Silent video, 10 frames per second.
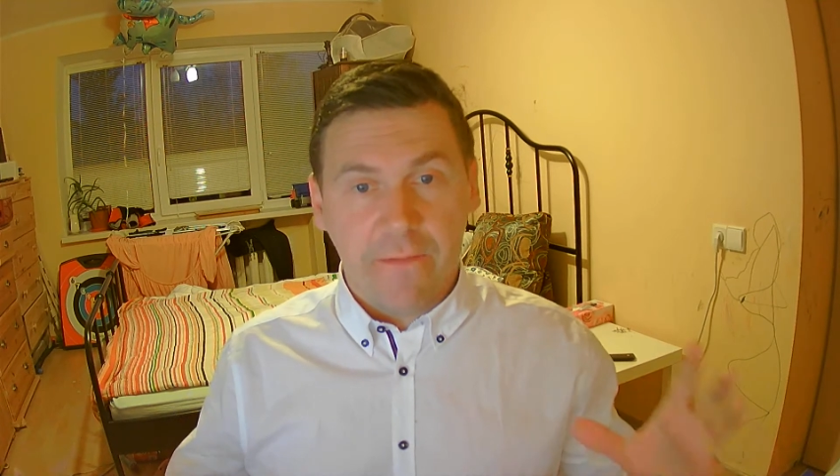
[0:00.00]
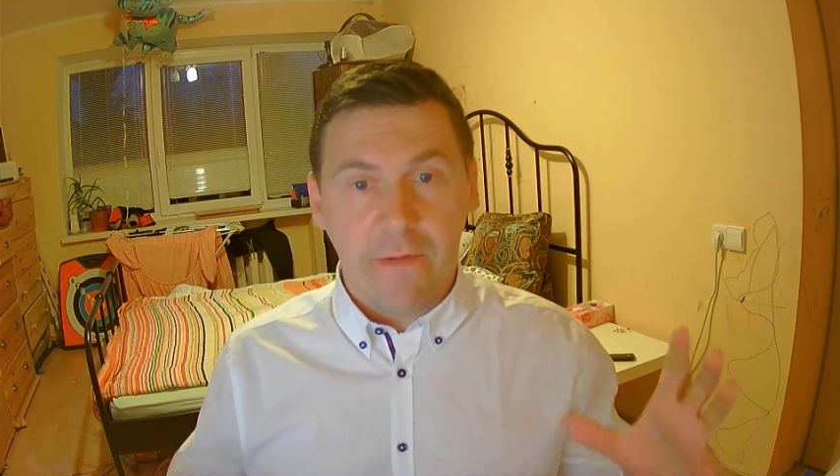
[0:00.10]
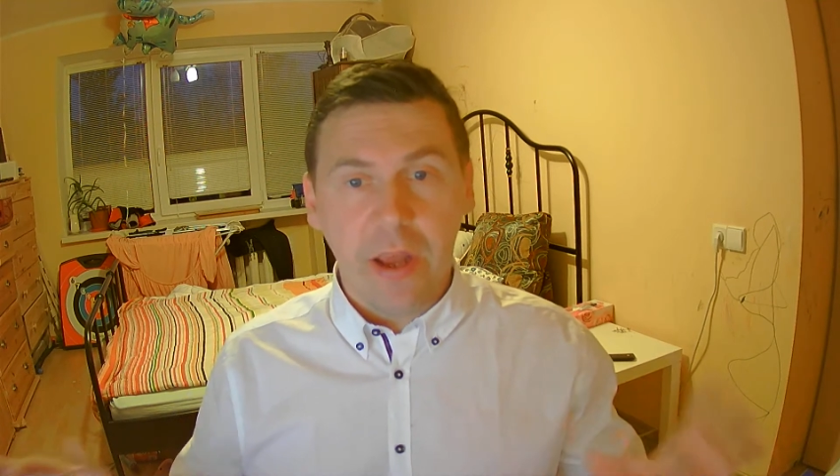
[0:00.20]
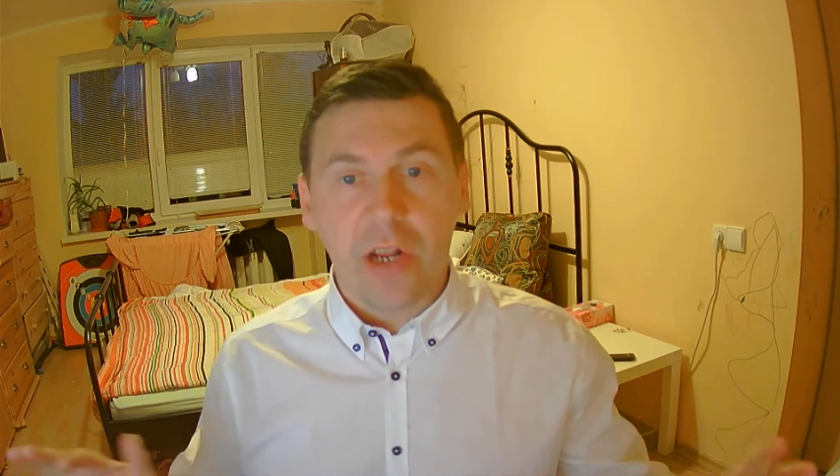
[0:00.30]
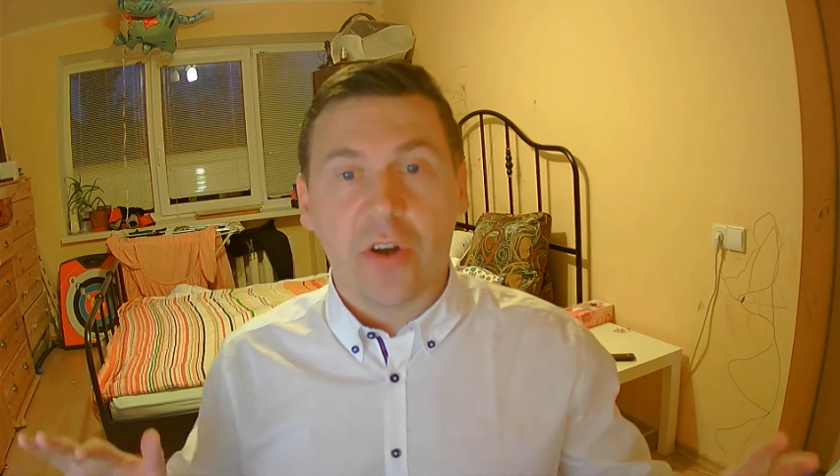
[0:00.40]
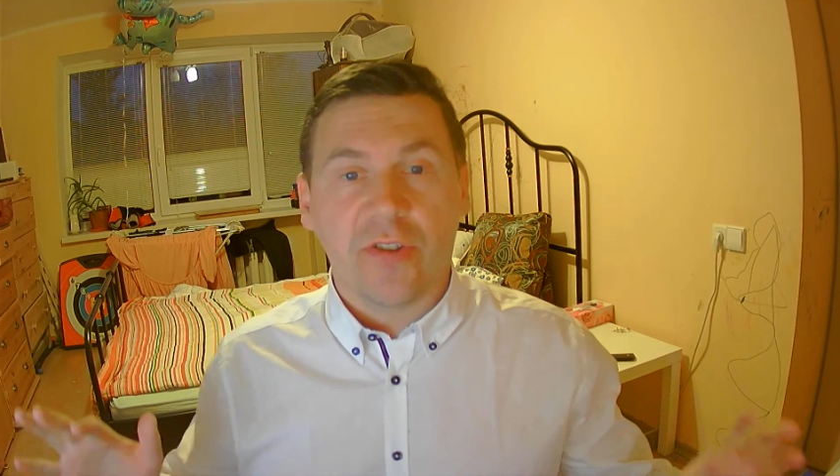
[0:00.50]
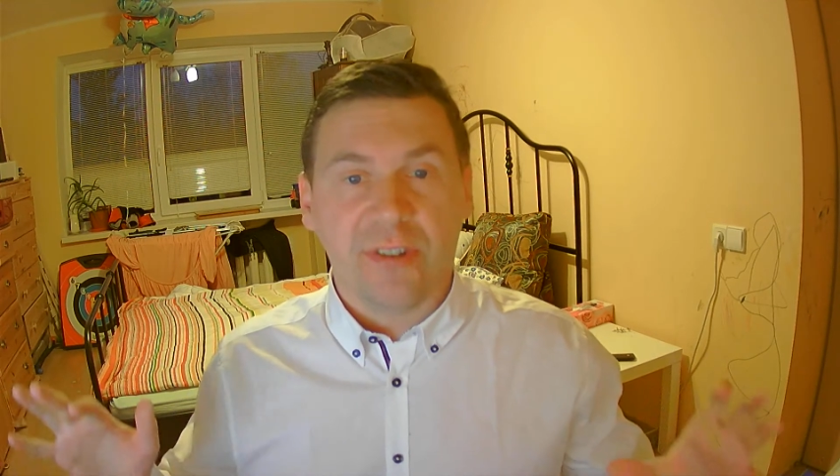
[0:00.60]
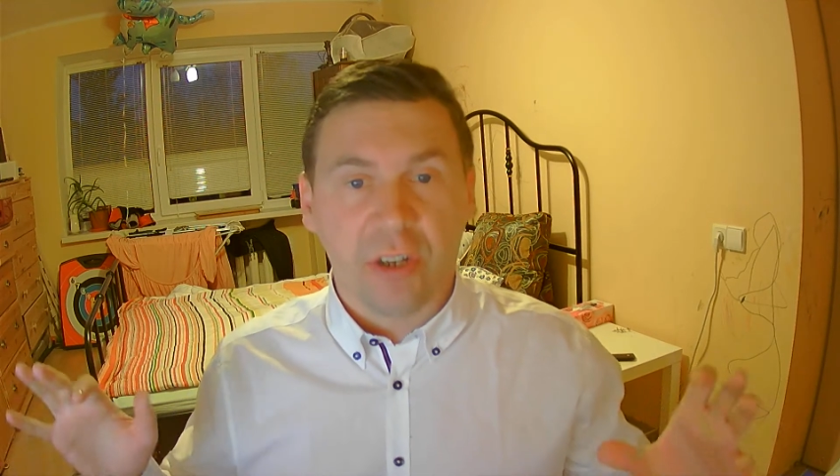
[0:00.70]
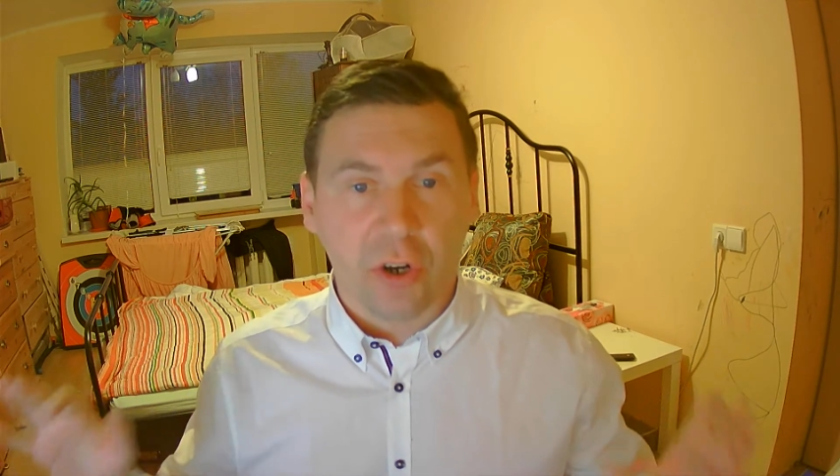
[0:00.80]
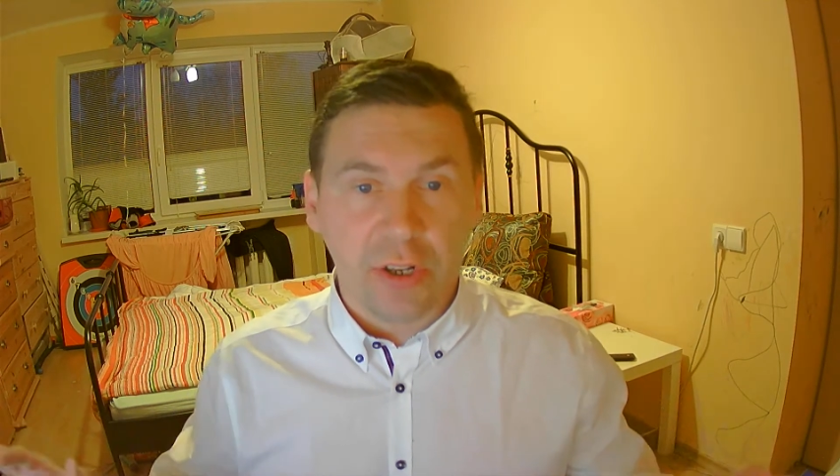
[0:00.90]
very
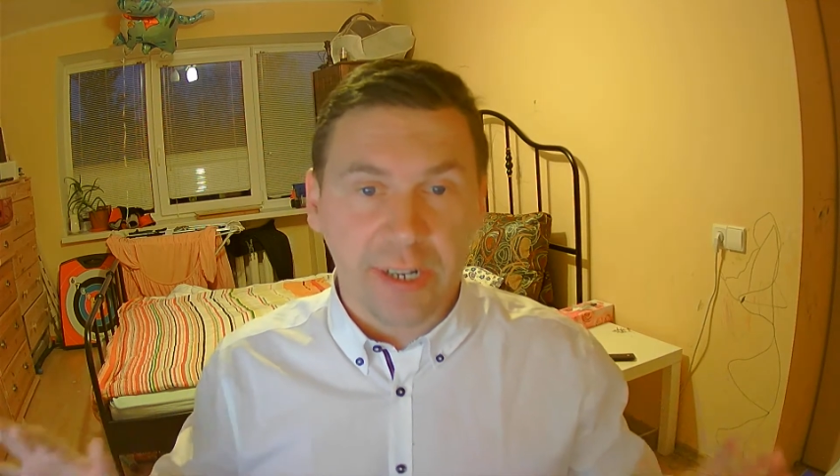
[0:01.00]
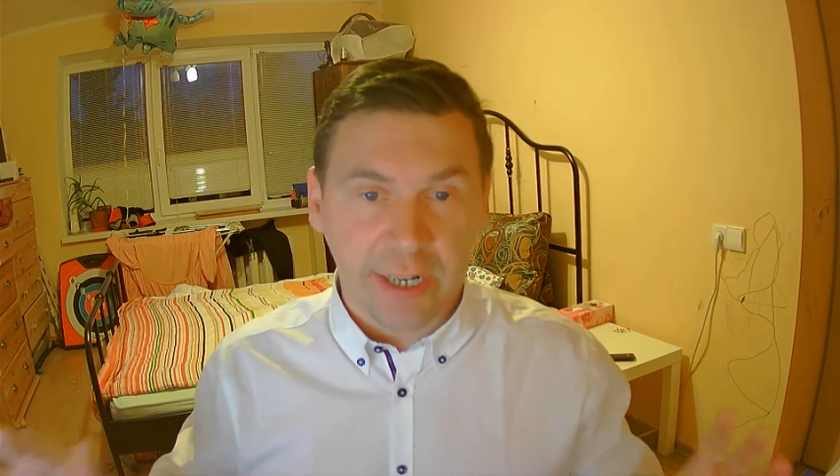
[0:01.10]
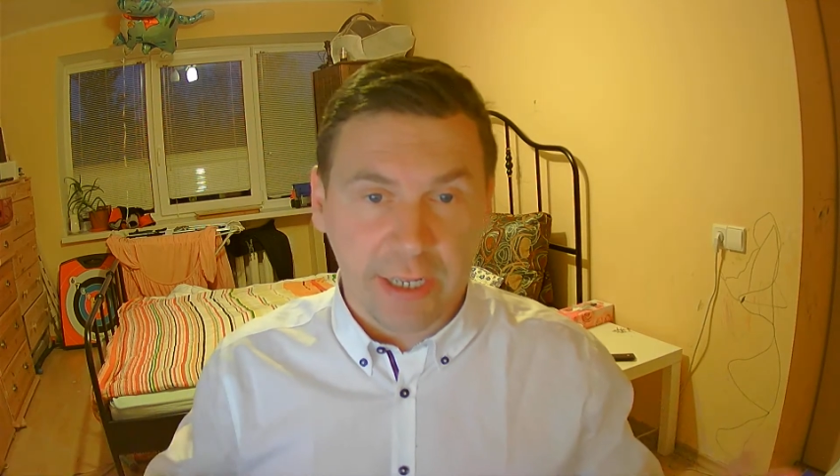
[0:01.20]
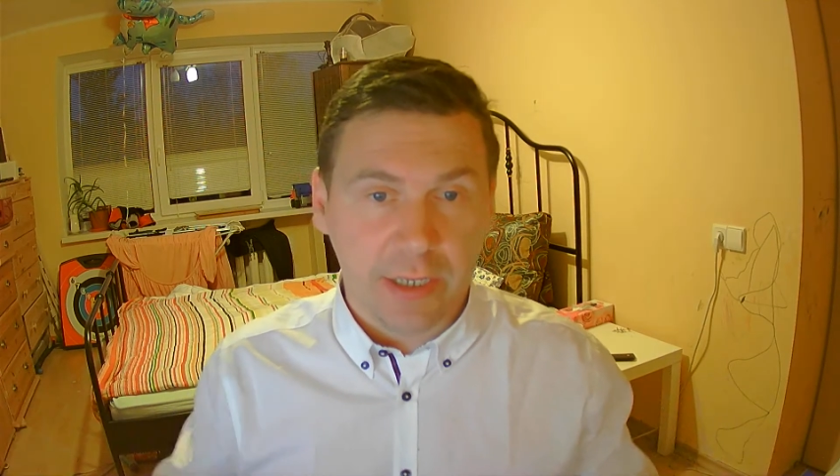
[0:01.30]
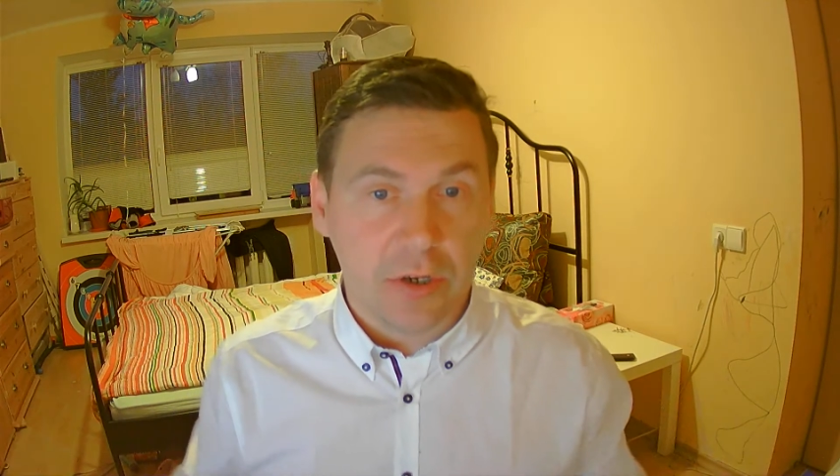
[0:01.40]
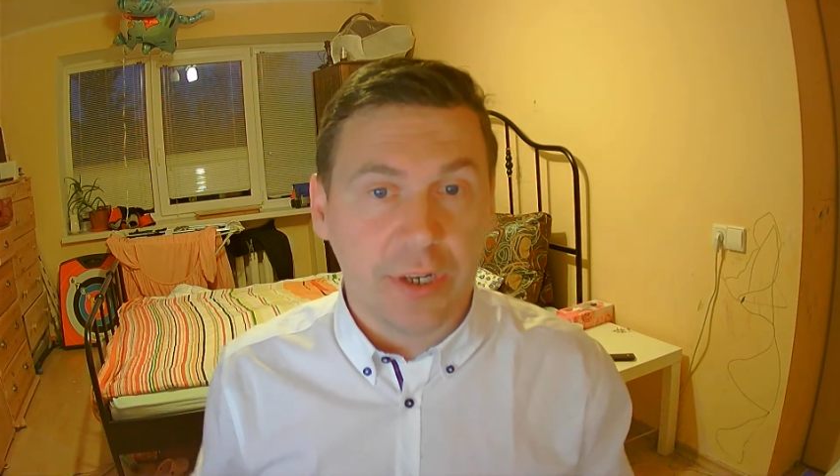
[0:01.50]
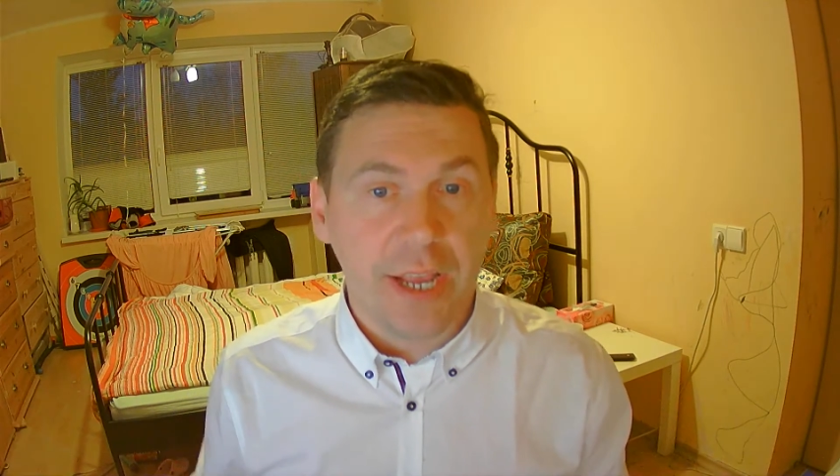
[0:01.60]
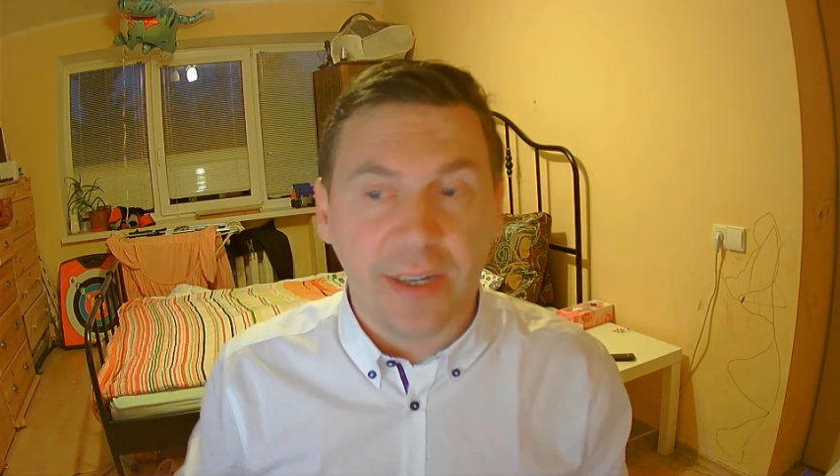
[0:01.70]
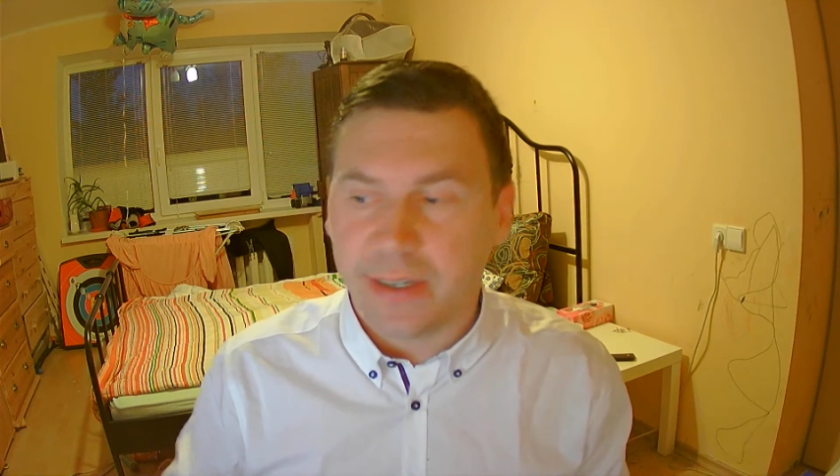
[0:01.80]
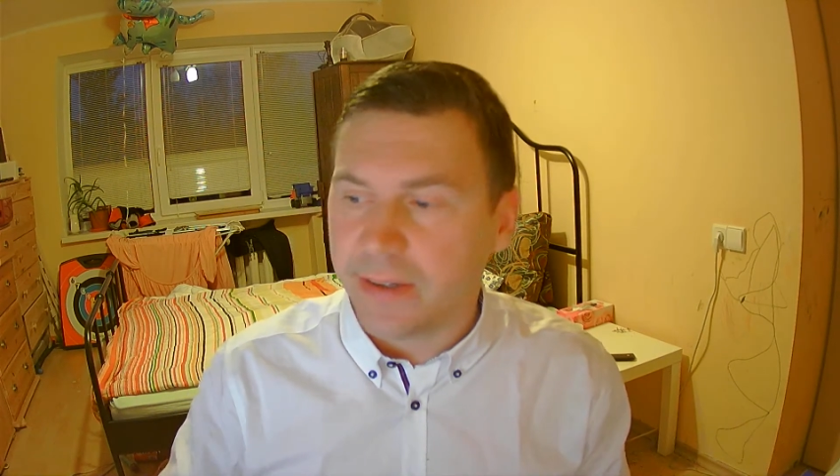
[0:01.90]
synchronically
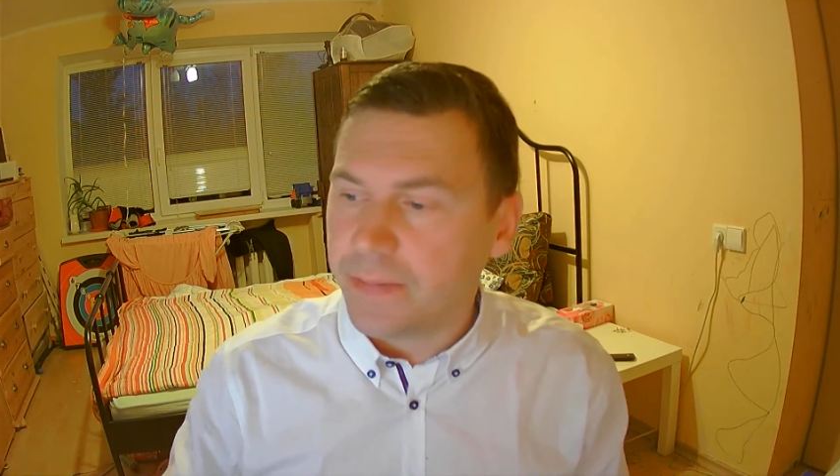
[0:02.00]
connected